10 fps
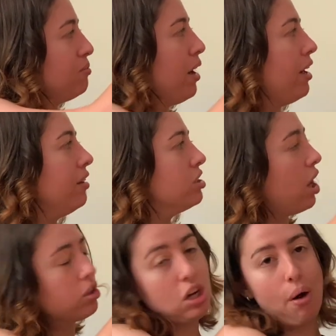my
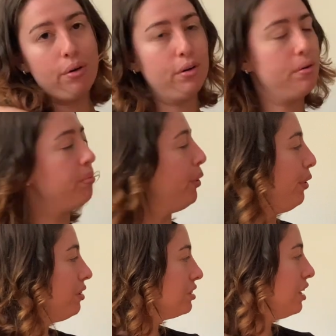top of
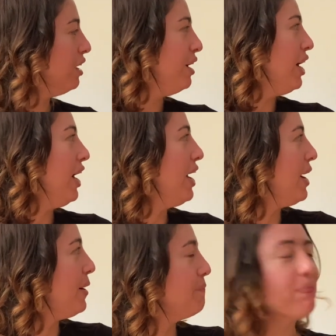books.
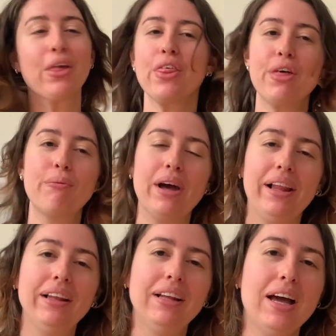
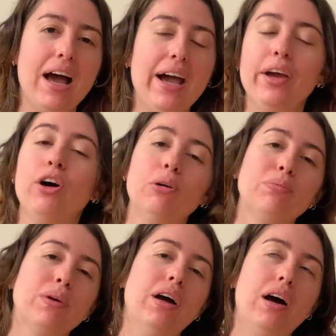Well, I hope
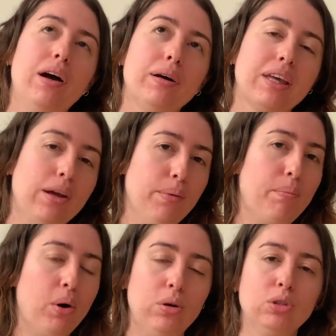I can
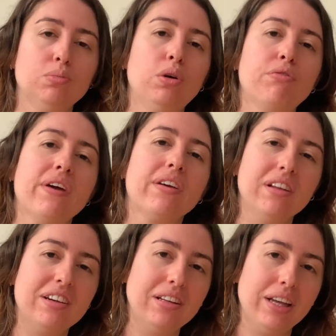post more
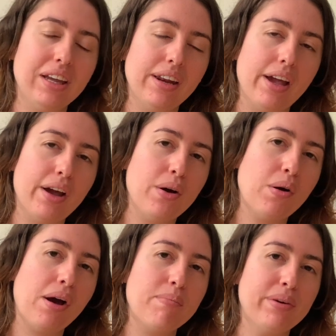regularly
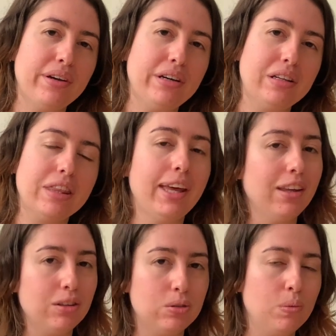now, but thank
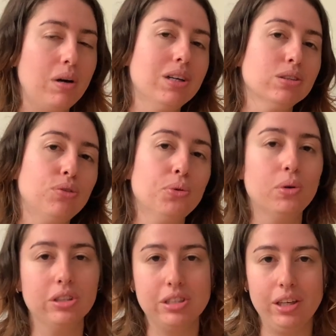you so much for
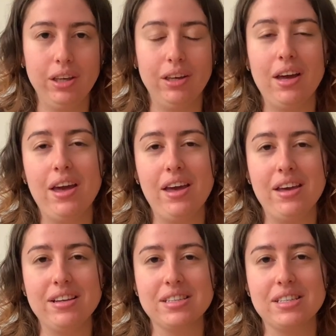watching,
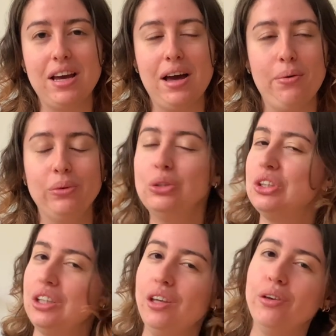and I will
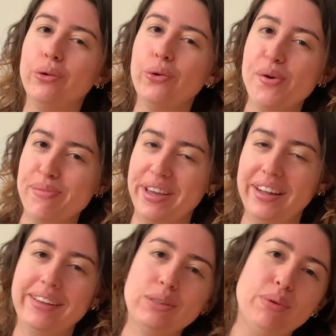see you on my
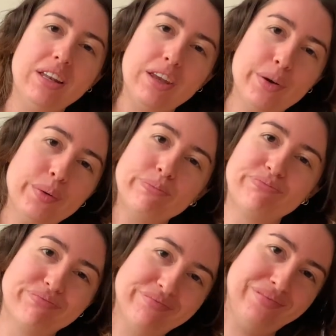next video.
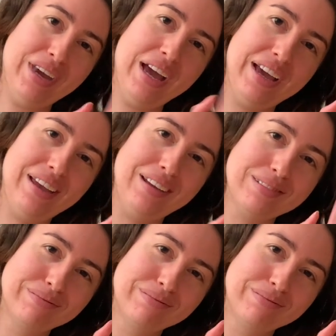Bye!